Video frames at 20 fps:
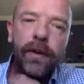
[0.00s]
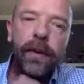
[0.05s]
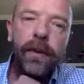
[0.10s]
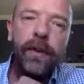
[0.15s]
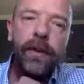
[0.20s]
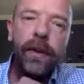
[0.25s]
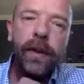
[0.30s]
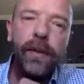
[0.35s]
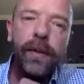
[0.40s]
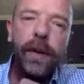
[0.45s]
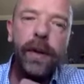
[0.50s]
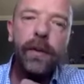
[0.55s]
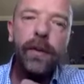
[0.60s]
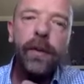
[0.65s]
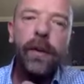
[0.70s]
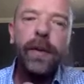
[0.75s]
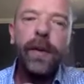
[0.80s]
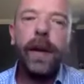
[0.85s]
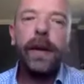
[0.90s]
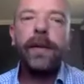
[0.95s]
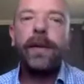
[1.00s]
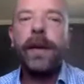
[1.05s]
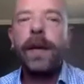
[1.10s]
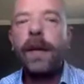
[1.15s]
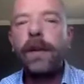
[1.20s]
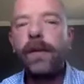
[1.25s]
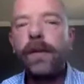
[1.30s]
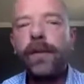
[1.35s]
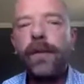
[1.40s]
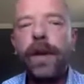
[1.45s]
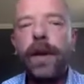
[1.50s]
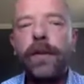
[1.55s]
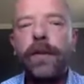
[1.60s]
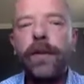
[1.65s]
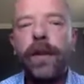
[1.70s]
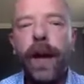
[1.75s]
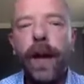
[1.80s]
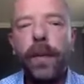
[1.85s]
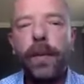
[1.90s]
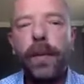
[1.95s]
sensitivity to detect each of
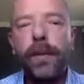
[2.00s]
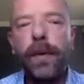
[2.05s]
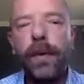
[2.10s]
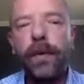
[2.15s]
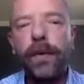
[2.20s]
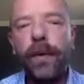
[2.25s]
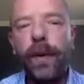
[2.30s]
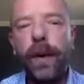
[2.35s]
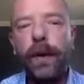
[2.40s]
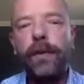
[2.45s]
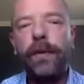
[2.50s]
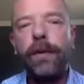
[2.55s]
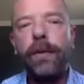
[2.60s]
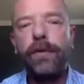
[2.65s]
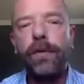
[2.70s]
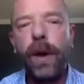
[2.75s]
these type of SVs,